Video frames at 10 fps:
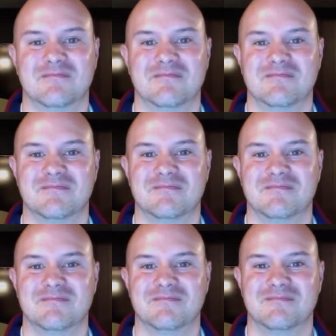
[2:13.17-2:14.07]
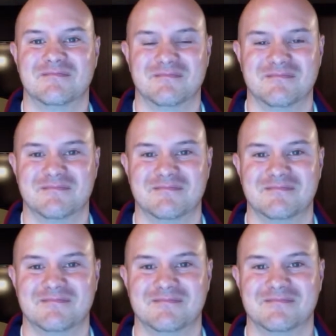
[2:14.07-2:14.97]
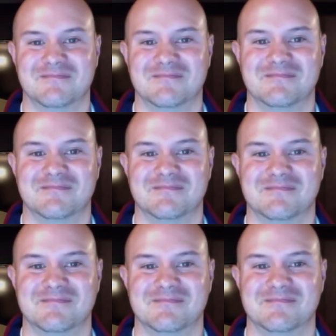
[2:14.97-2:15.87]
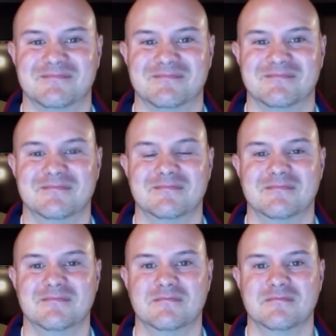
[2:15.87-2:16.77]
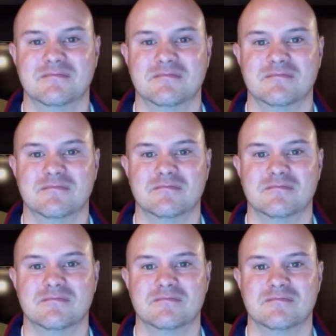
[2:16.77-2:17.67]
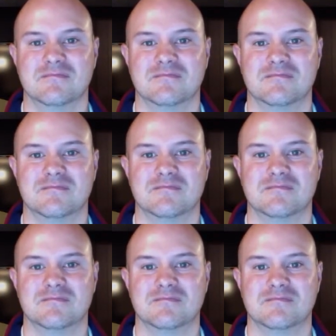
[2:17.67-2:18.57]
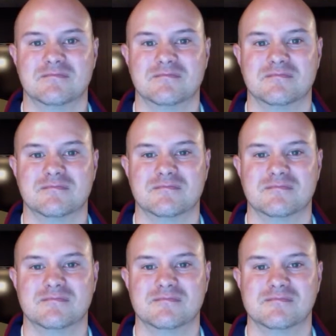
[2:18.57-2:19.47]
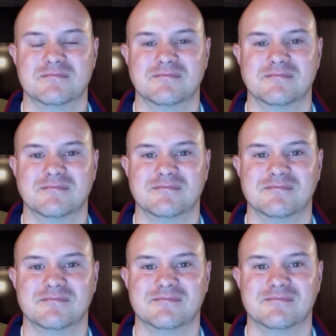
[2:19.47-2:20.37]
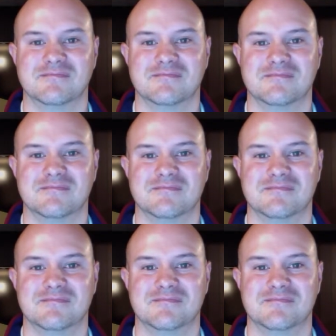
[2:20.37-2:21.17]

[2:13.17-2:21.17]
The person shown says nothing.